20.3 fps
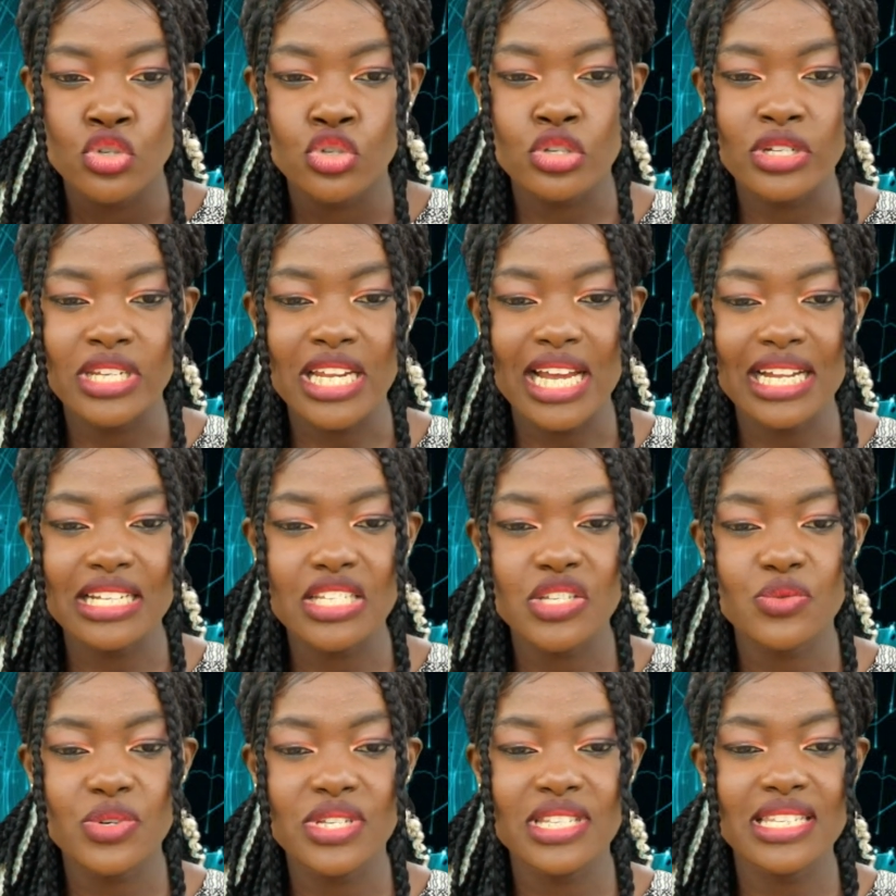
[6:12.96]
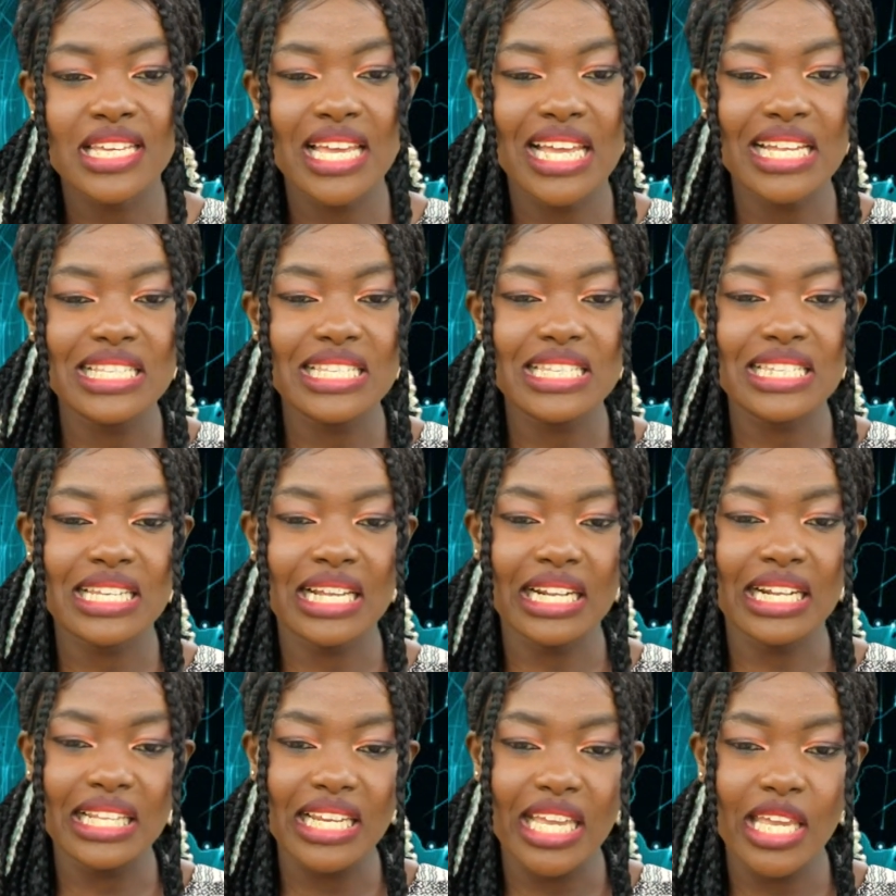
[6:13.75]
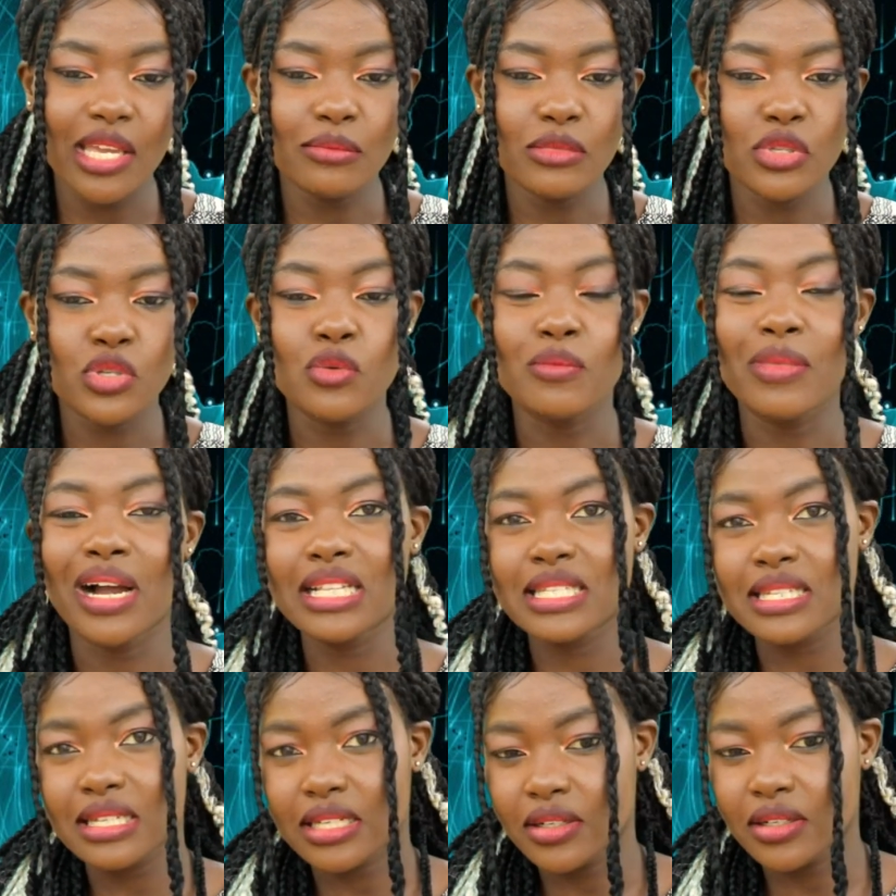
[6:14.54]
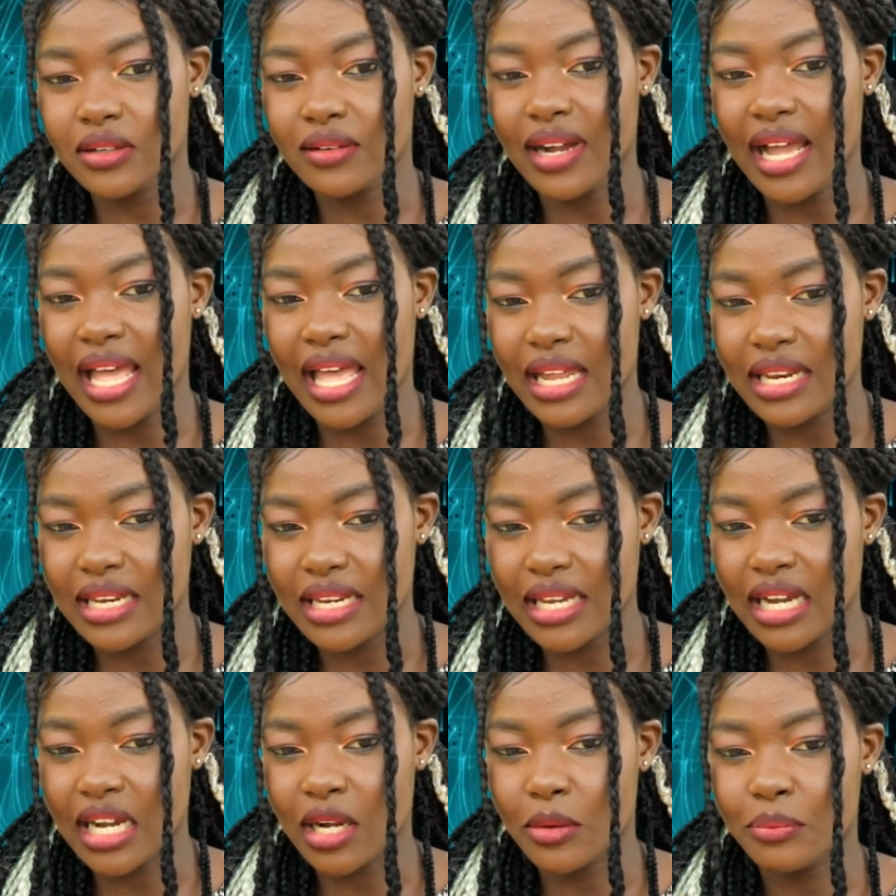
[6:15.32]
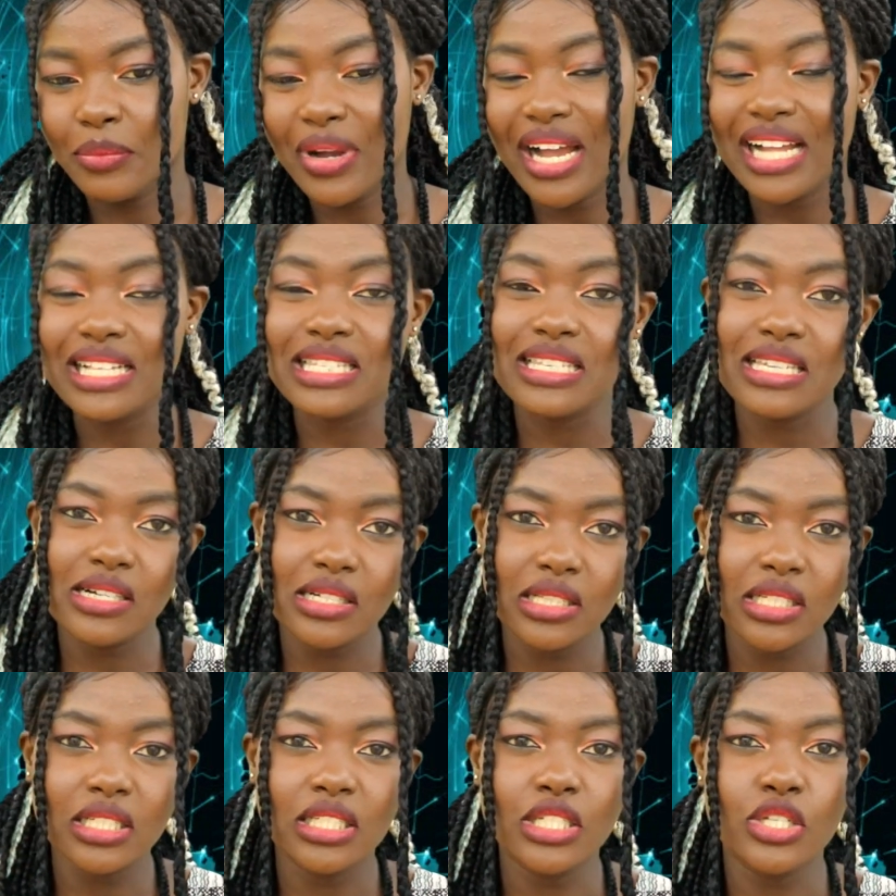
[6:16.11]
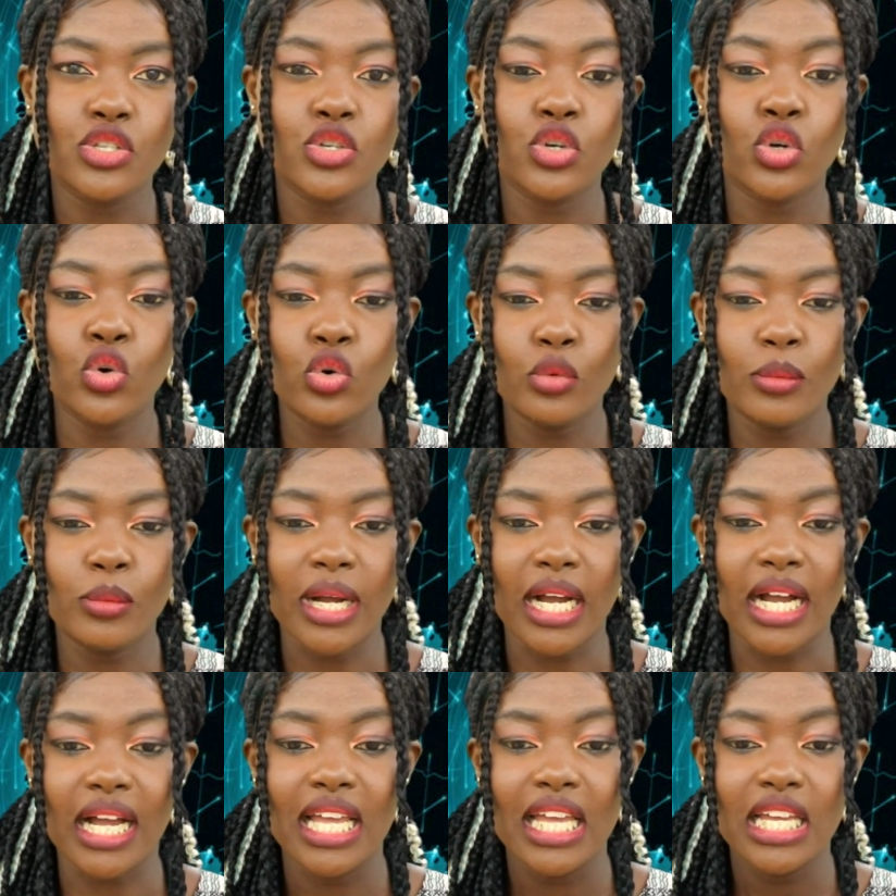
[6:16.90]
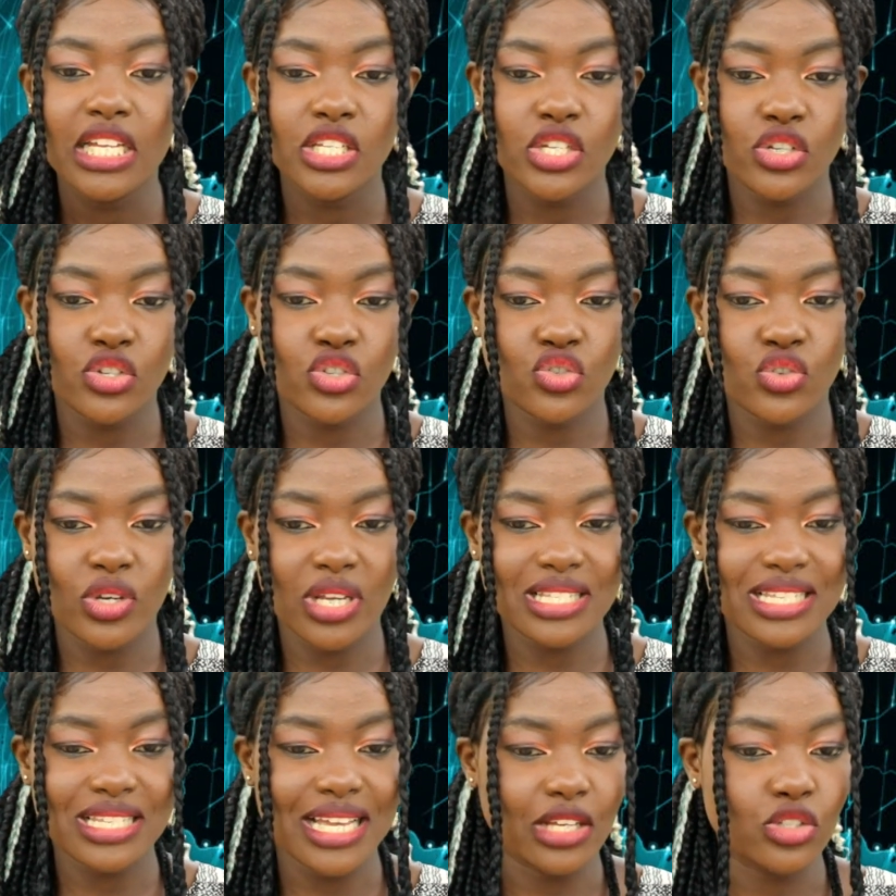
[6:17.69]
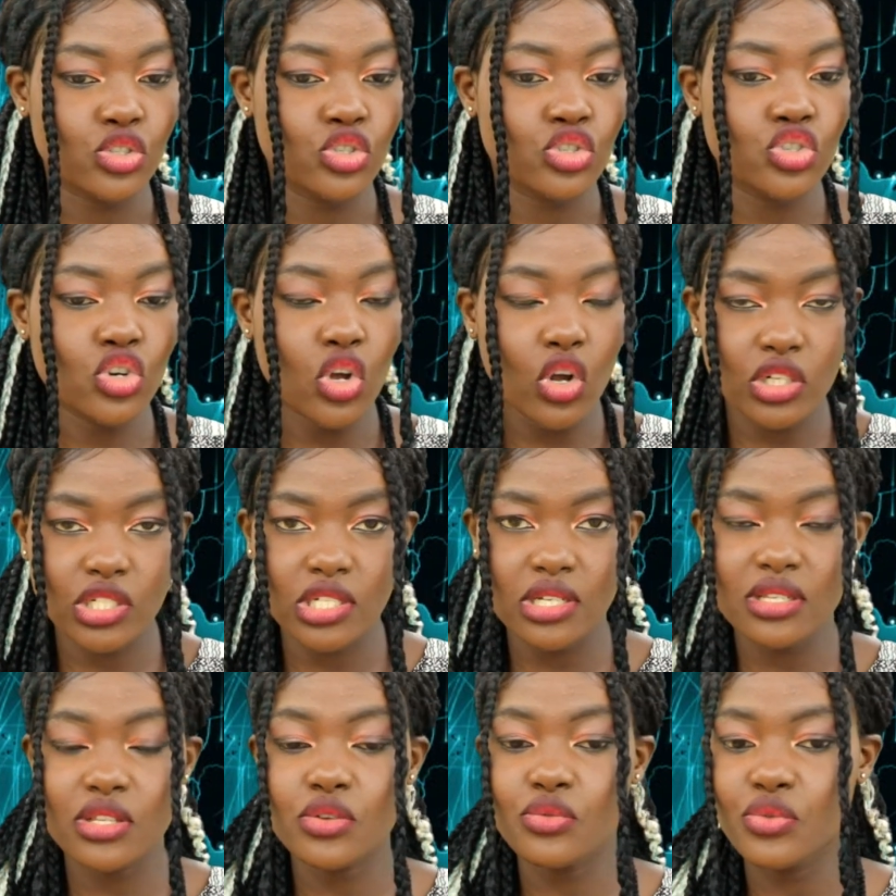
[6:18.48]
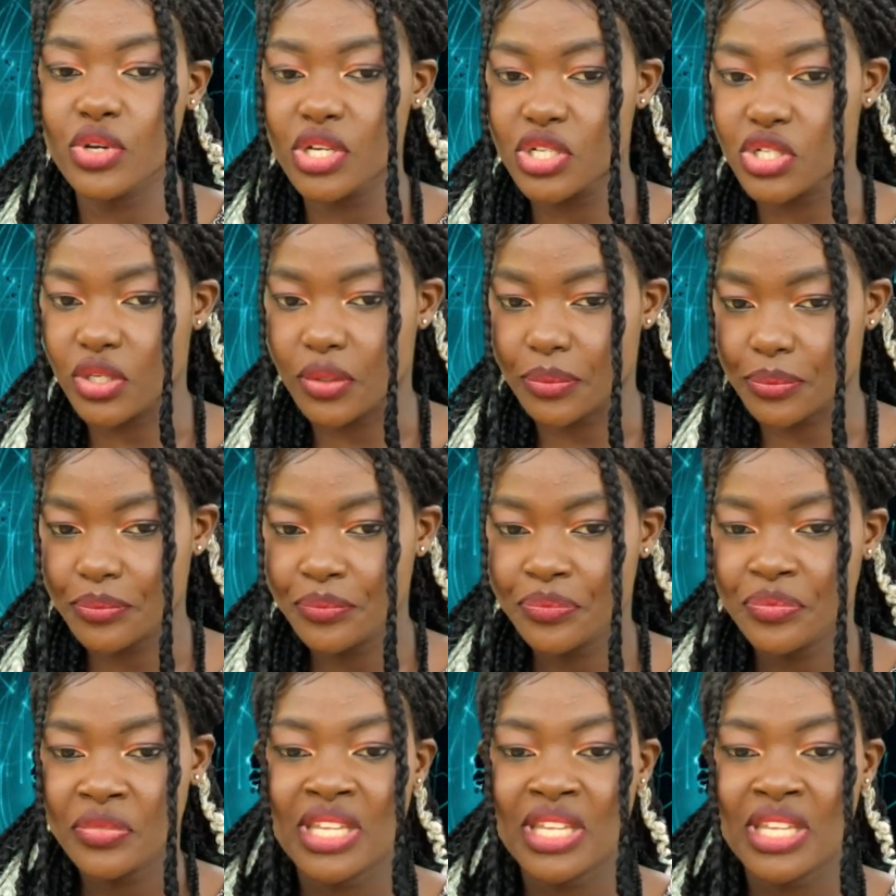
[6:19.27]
Sudan's recent claim to Matakel and particularly to Guba district has shocked the region.